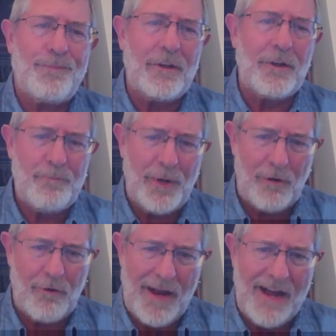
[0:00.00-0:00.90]
little
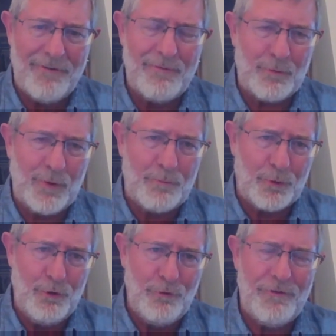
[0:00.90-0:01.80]
paragraph of
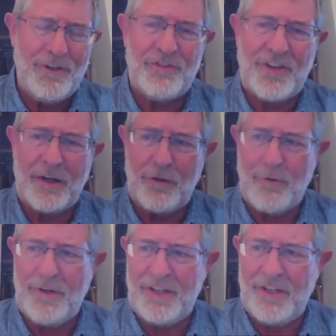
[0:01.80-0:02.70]
reproof in 2
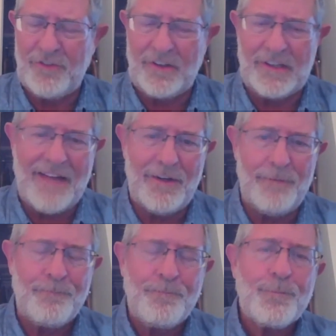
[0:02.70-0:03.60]
Corinthians
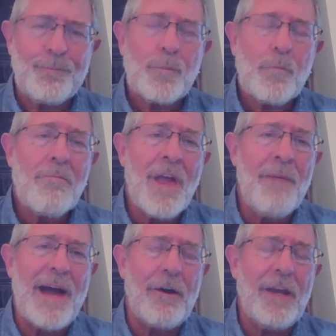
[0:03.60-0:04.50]
11
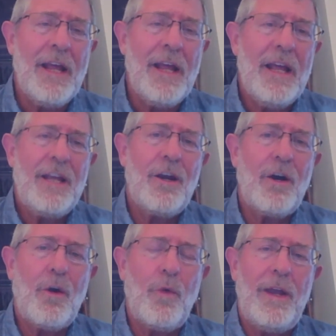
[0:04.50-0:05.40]
about, we
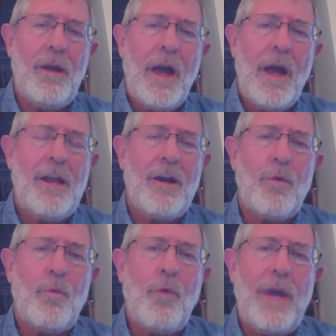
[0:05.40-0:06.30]

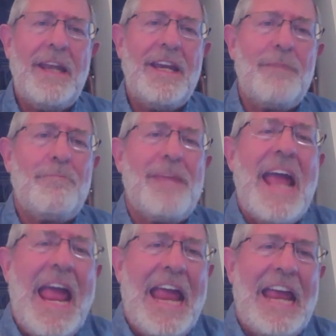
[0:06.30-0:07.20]
didn't
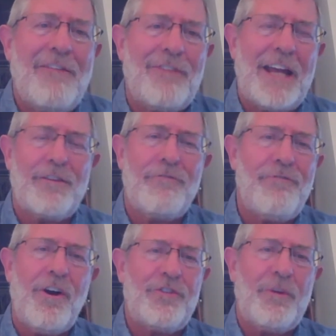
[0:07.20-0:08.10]
behave like the
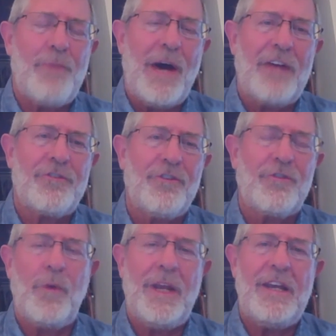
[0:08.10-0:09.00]
false
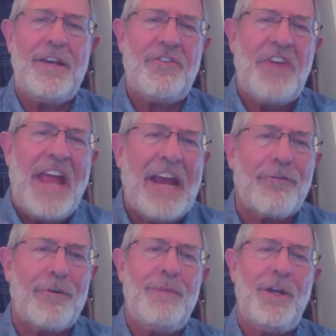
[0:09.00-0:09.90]
apostles. We didn't take
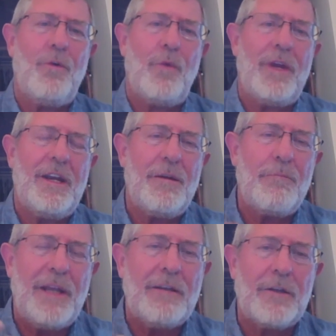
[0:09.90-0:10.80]
from you. We didn't
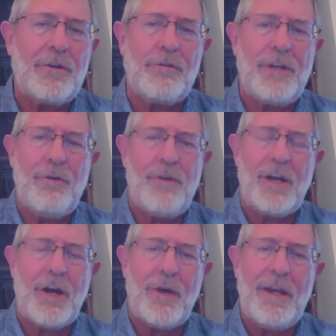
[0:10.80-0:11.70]
belittle you,
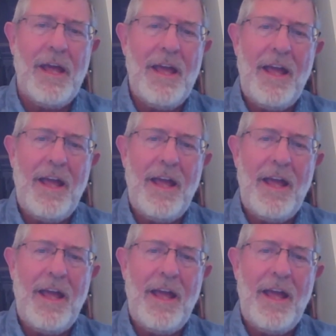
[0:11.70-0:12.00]
and